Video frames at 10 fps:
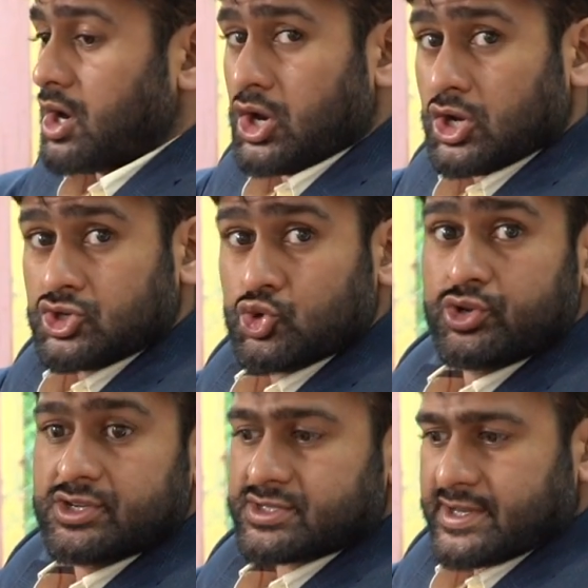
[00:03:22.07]

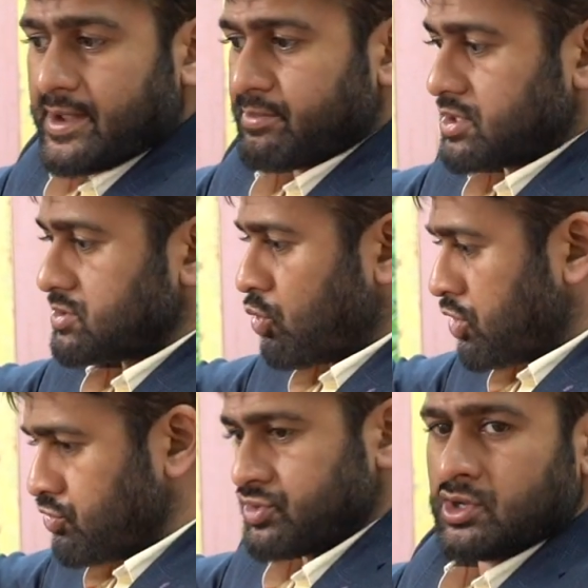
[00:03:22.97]
luxurious tank, because
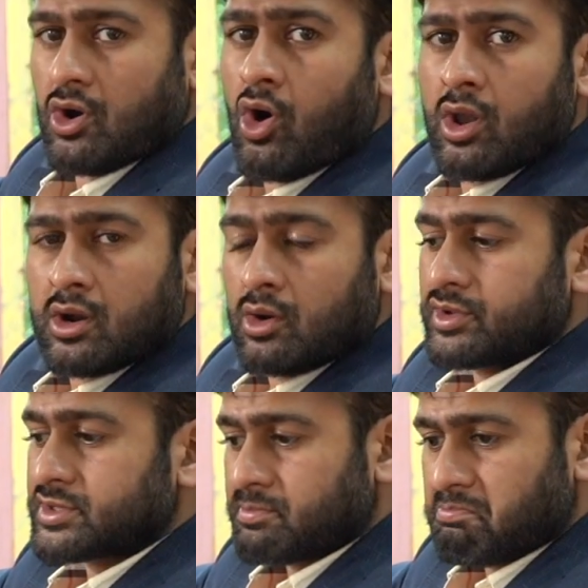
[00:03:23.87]
what you see all around
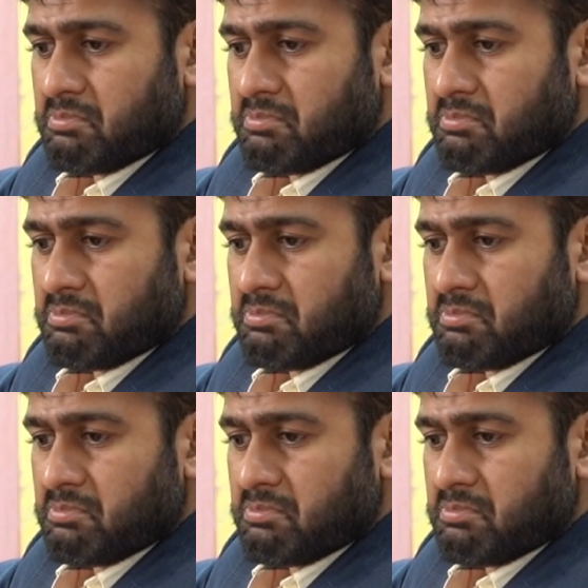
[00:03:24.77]
is